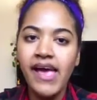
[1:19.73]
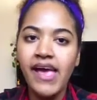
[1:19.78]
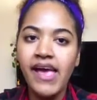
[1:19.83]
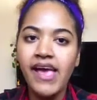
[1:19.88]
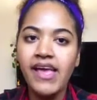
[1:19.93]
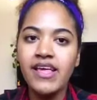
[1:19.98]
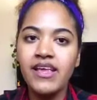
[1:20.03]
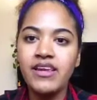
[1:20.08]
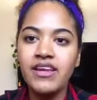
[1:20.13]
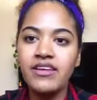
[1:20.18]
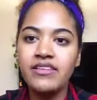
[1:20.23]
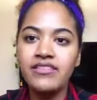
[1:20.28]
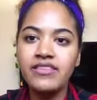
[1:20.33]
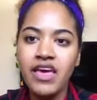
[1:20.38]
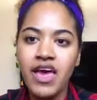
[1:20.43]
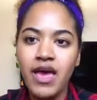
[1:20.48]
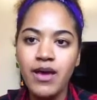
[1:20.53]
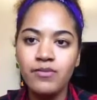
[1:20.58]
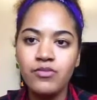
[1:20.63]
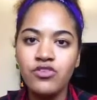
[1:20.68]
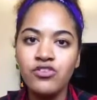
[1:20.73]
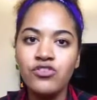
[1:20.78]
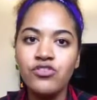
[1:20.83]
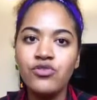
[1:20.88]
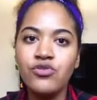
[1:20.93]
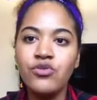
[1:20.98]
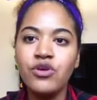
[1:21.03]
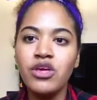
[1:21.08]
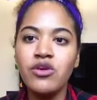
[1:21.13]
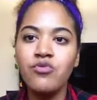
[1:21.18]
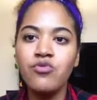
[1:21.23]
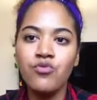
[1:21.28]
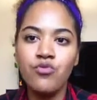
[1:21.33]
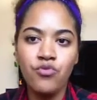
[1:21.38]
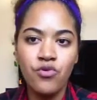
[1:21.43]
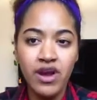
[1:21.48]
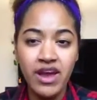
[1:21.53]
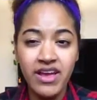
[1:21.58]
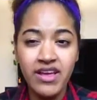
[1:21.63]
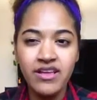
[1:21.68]
an attempt to
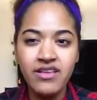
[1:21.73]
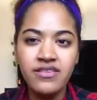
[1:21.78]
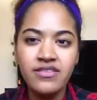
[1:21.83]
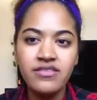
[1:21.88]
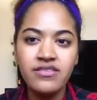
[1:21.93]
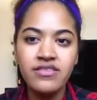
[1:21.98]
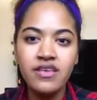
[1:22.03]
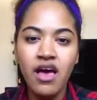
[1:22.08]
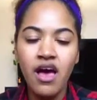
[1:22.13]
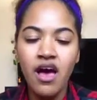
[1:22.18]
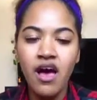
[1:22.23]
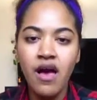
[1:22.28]
erase